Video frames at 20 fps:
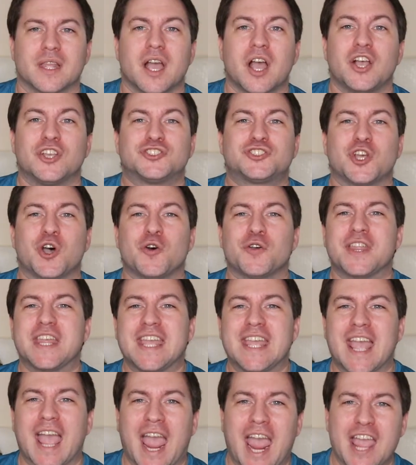So
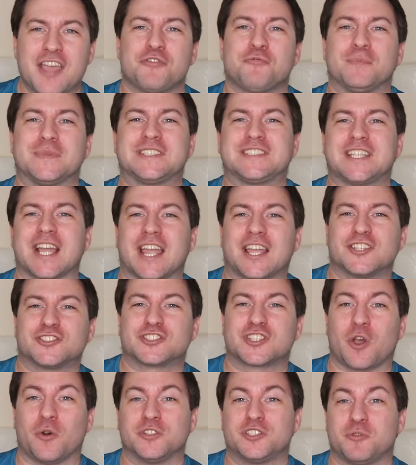the 8th mistake is
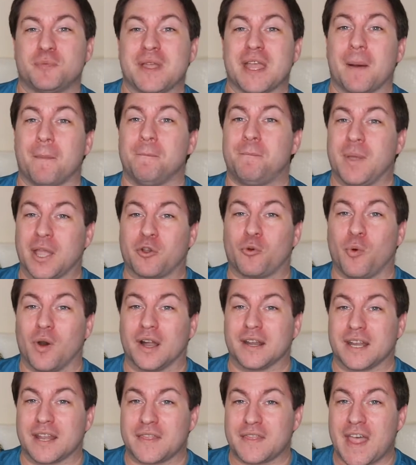going to be a big one,
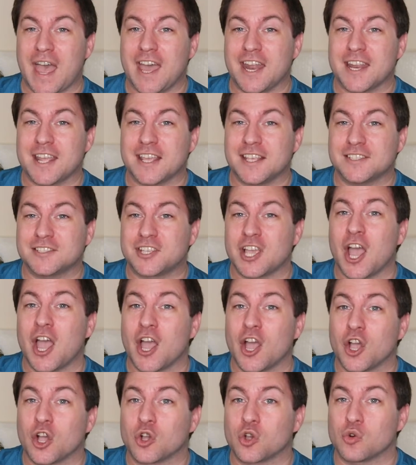and that is
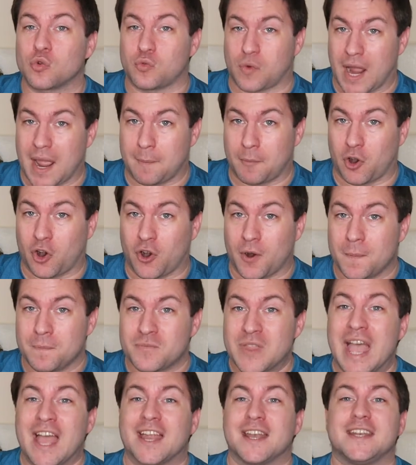grammar.
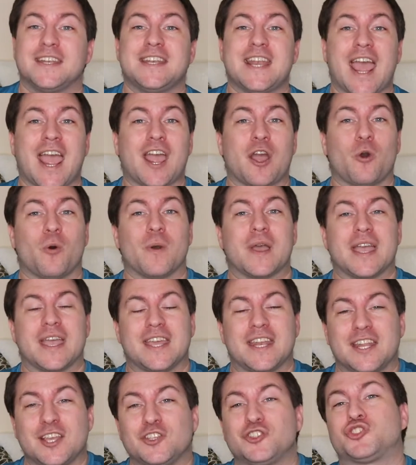Now,
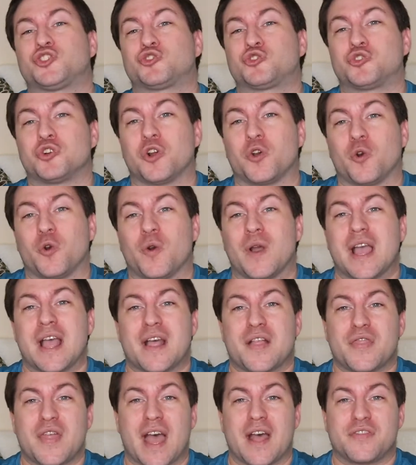it is true
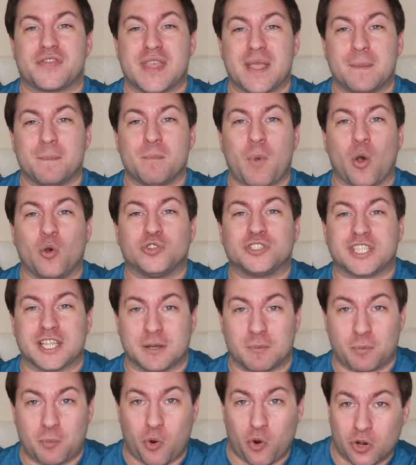that the most
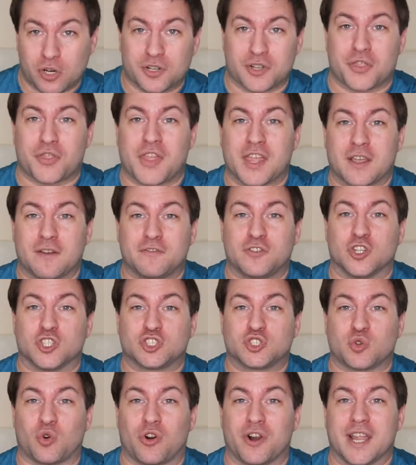important thing of your
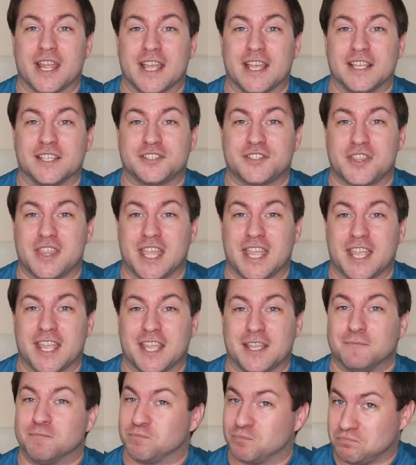story is the
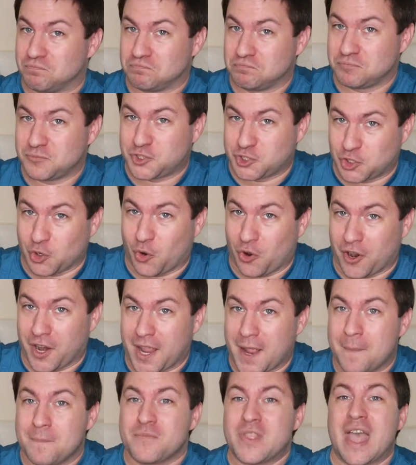story.
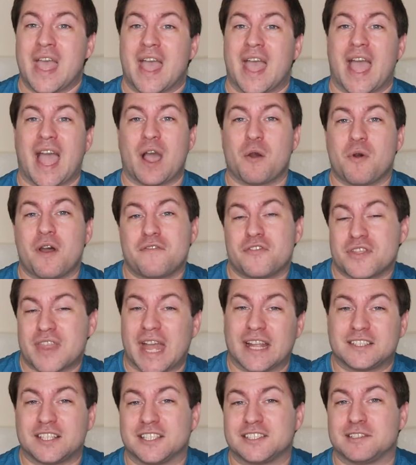However,
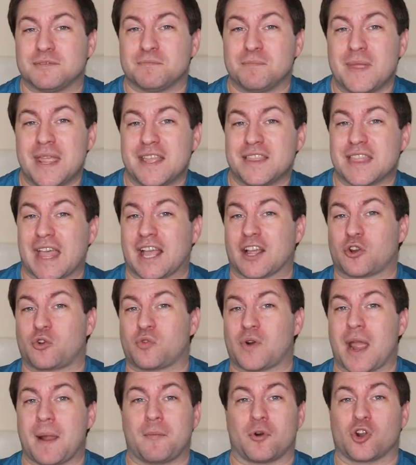that doesn't mean that
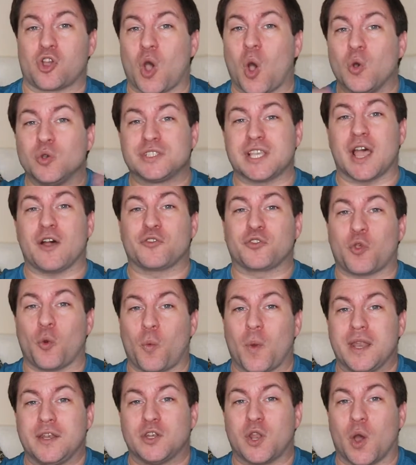grammar goes out the
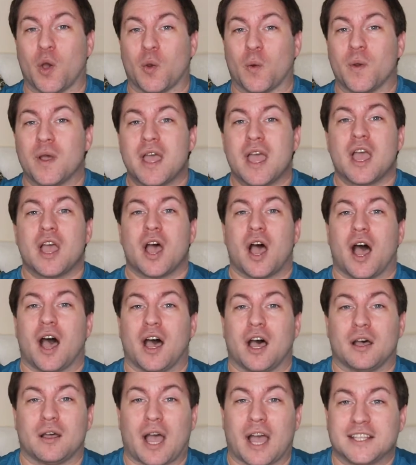window.
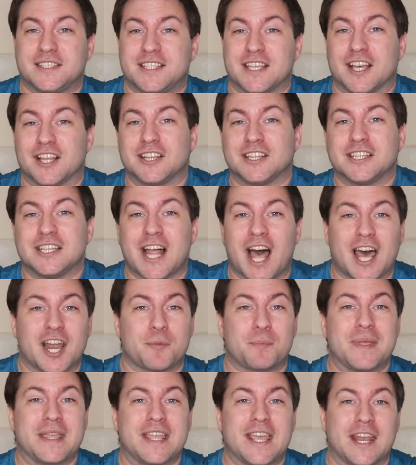I see a lot
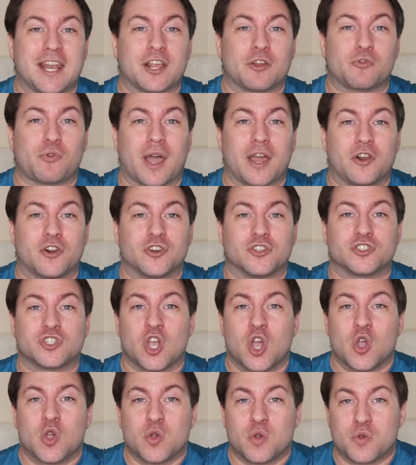of beginning writers
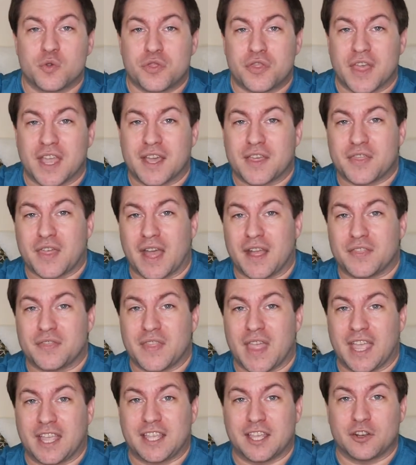who think that
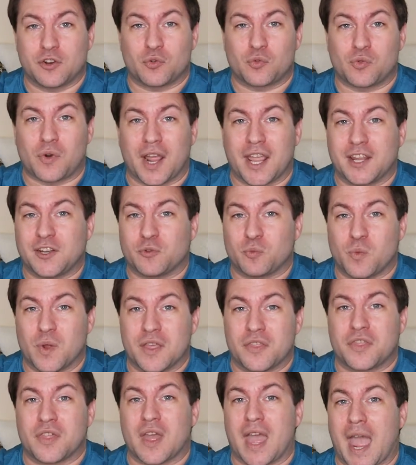they can write
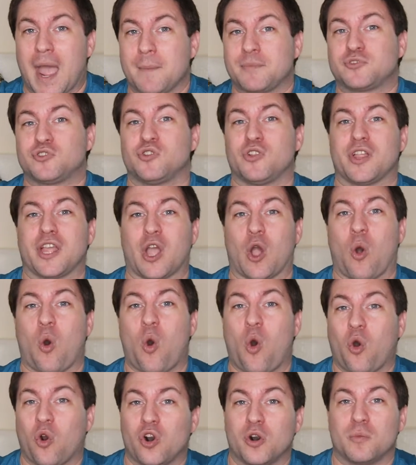with absolutely
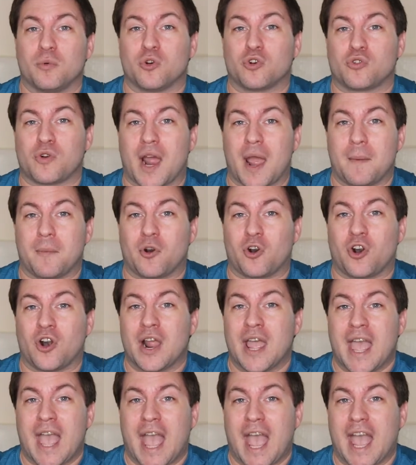horrible grammar,
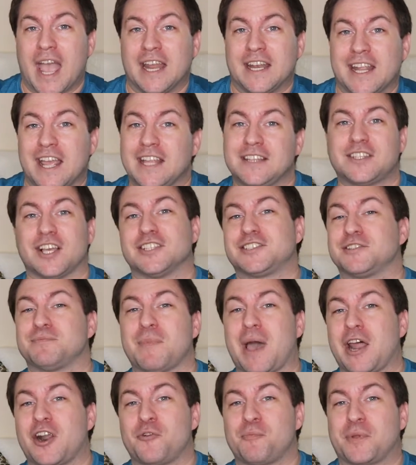and it doesn't
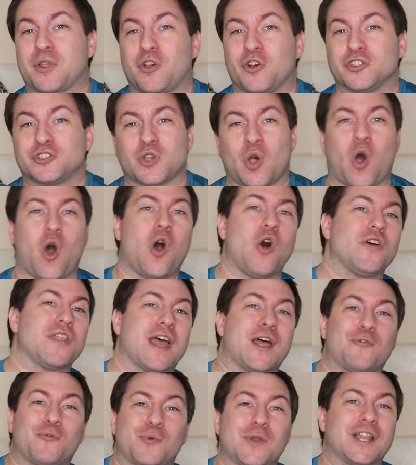matter because all
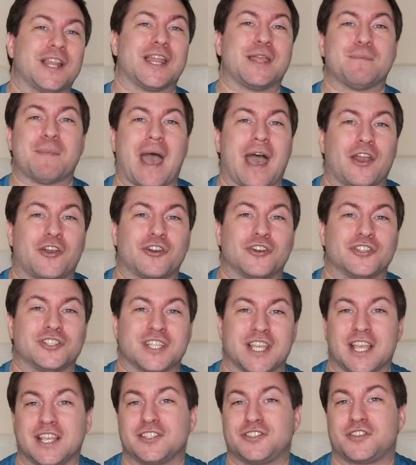that really matters
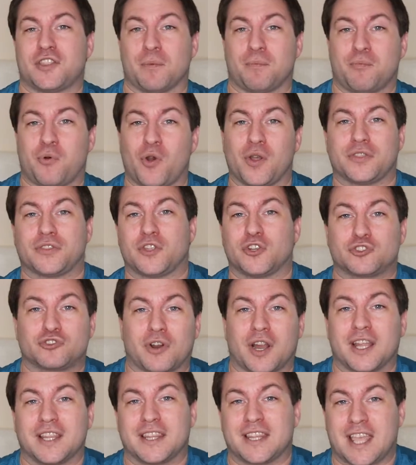is the point they're
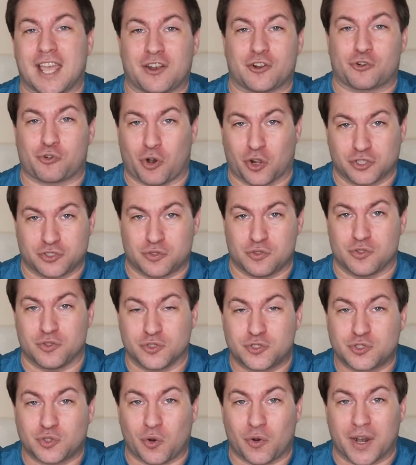trying to get across to the
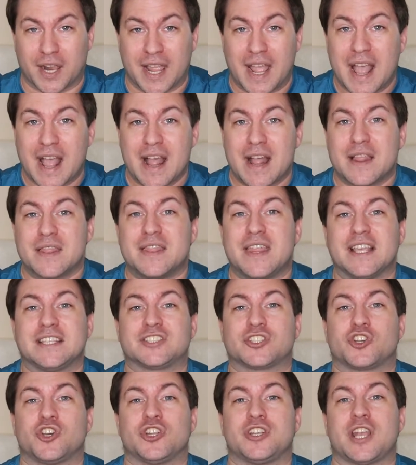story.
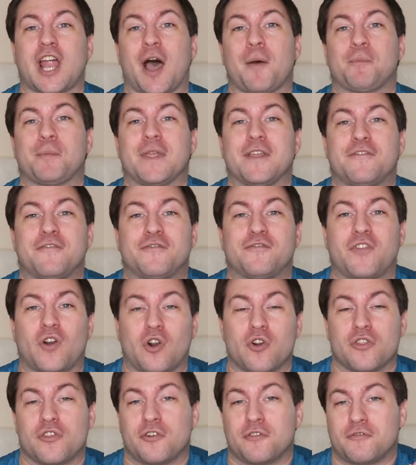This could not be
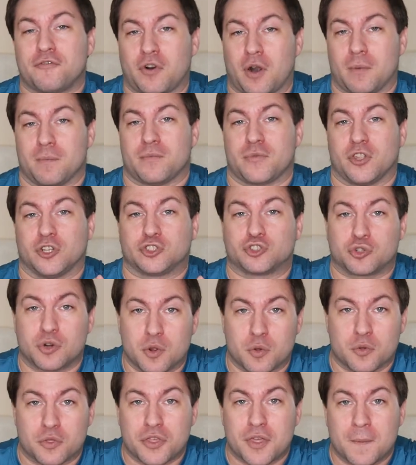further from the
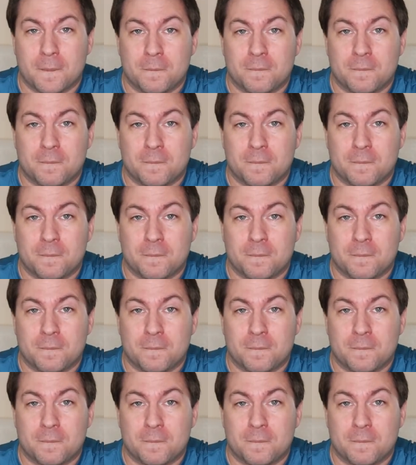truth.